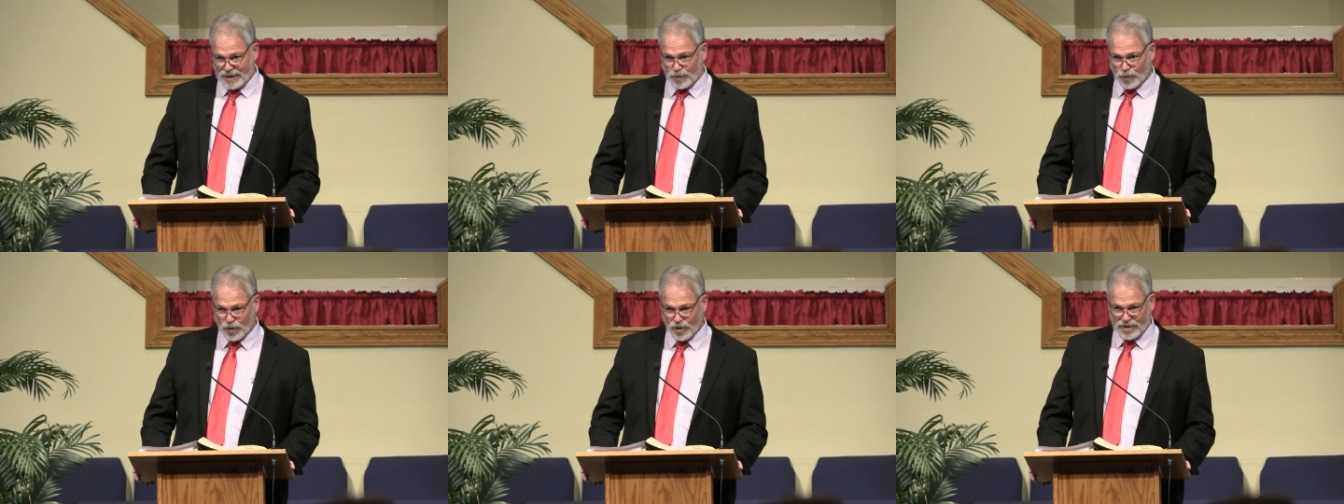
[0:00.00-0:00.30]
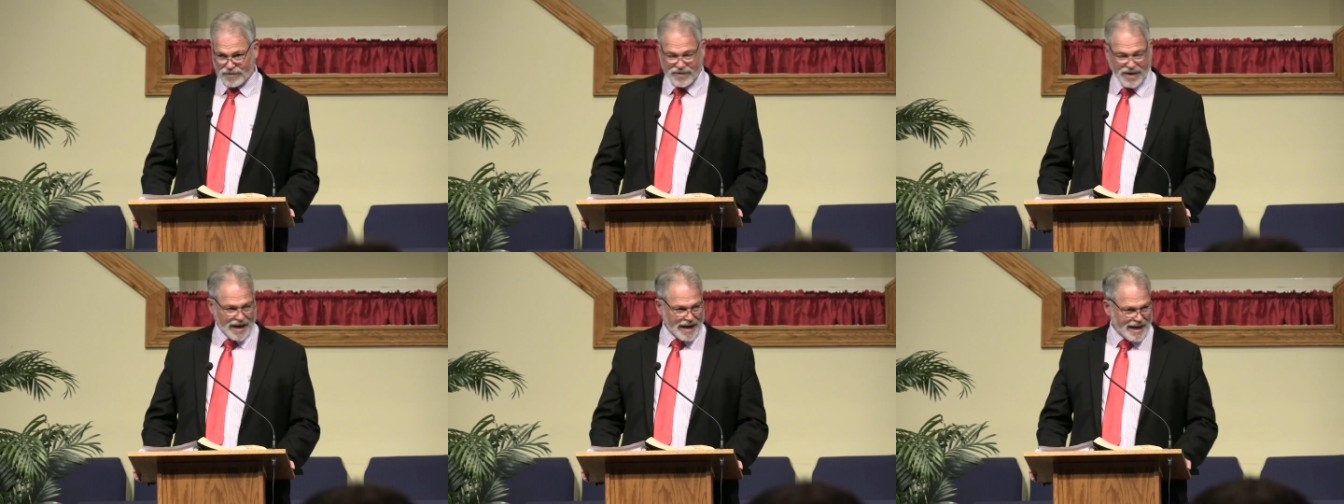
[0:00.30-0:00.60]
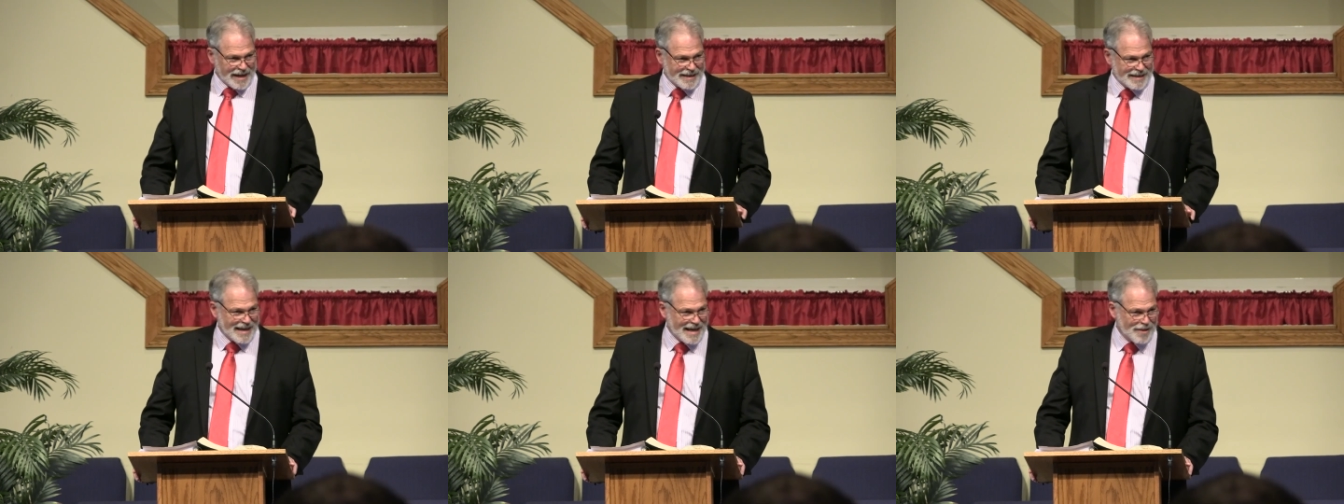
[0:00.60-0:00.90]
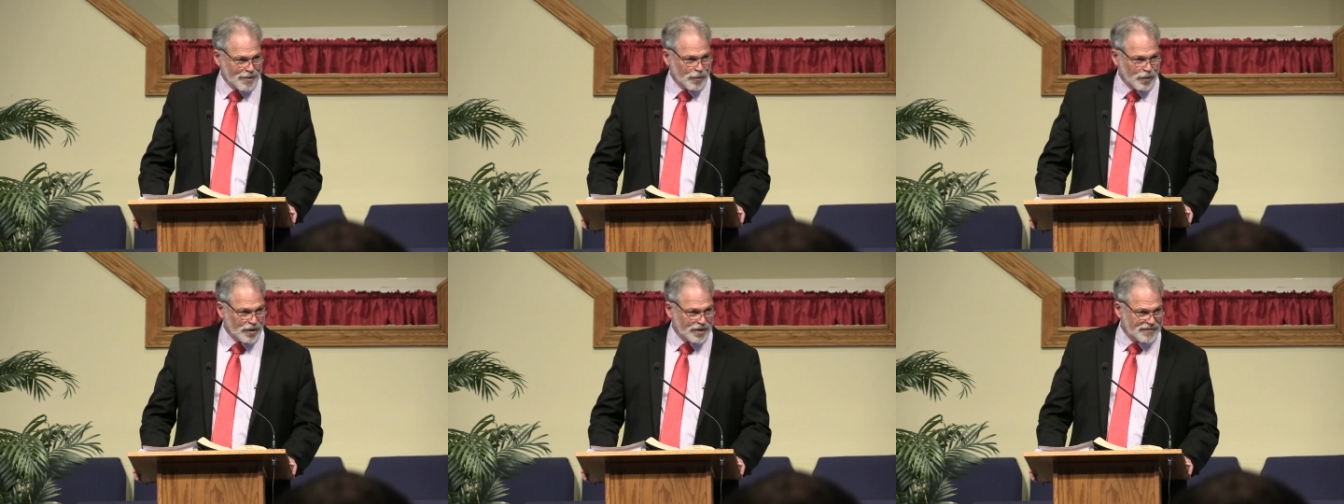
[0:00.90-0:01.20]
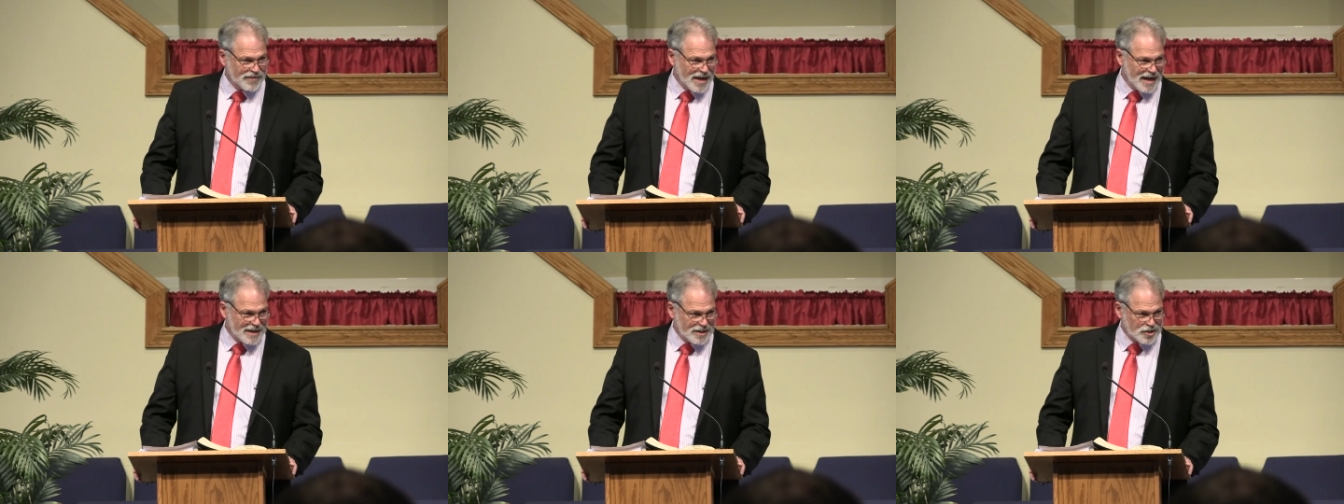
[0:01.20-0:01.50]
the Word of God and allow the Word of
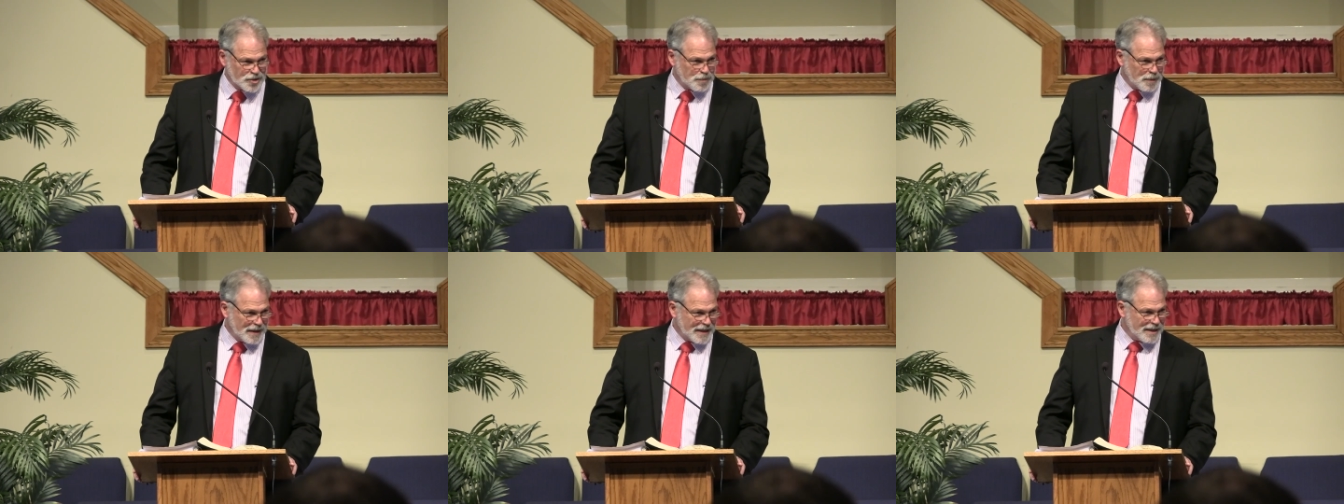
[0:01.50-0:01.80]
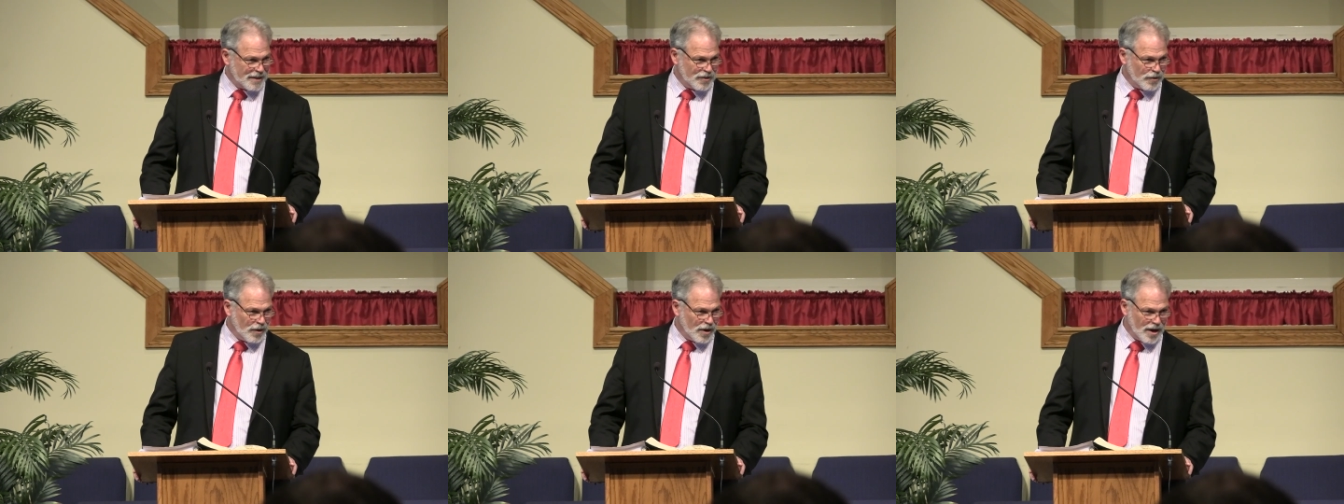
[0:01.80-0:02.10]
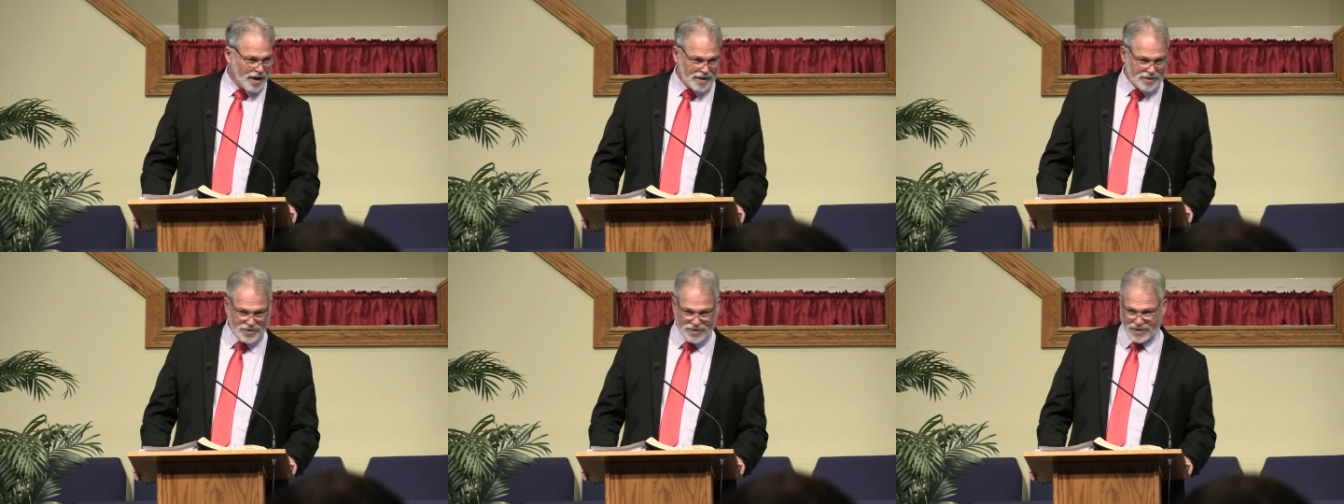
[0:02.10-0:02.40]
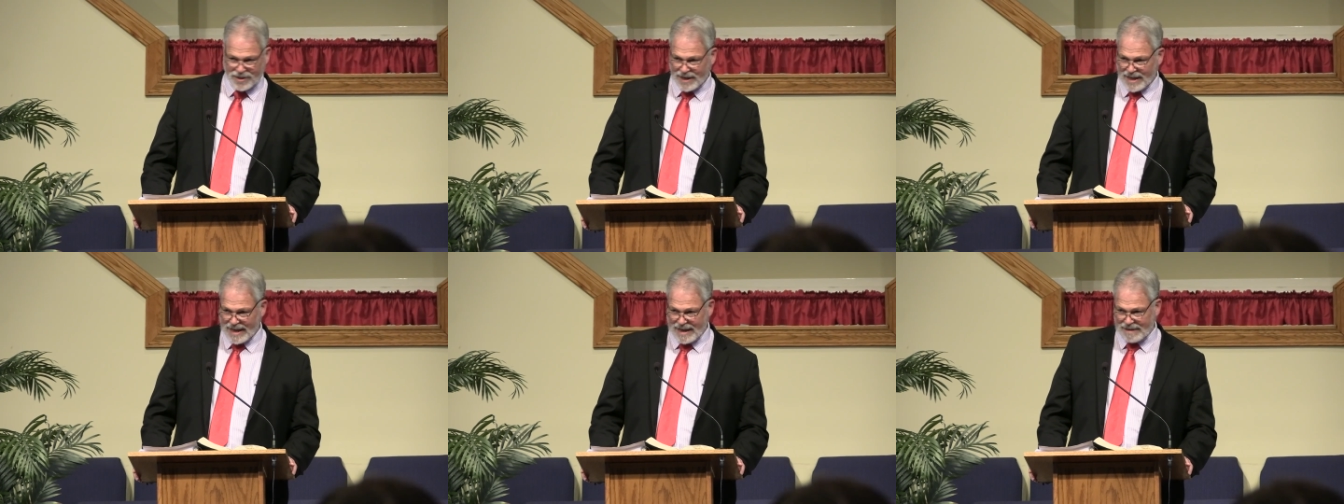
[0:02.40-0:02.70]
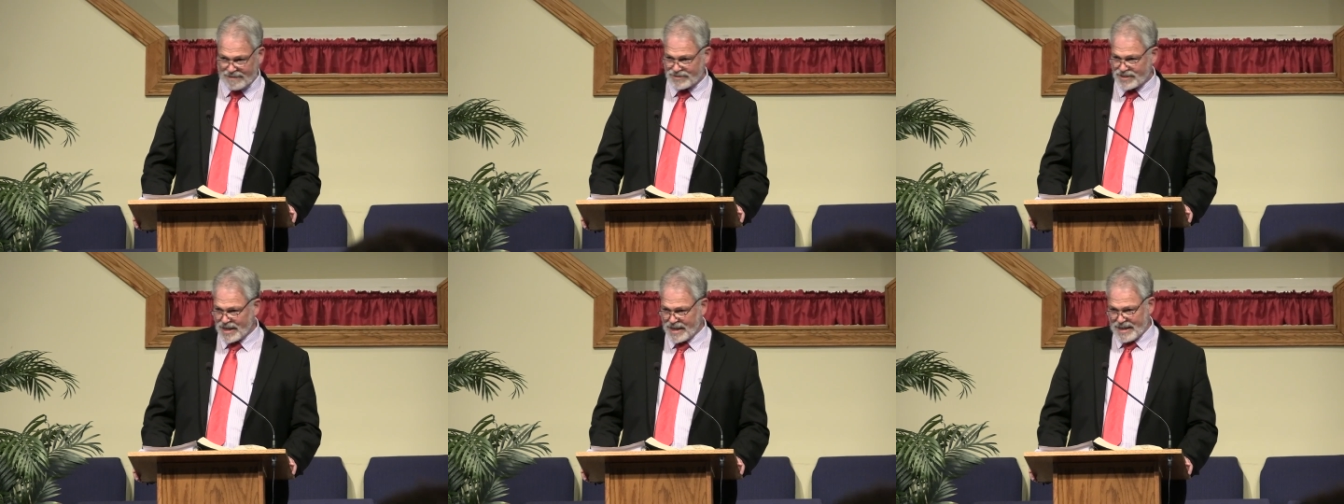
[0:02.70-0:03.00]
God to speak into our hearts and our
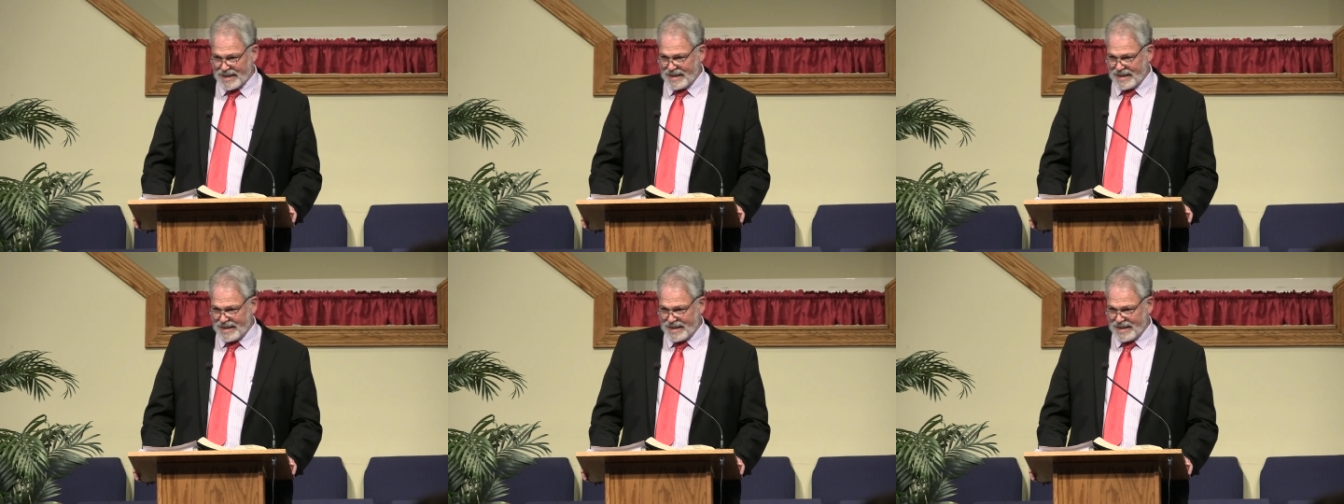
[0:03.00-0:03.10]
lives.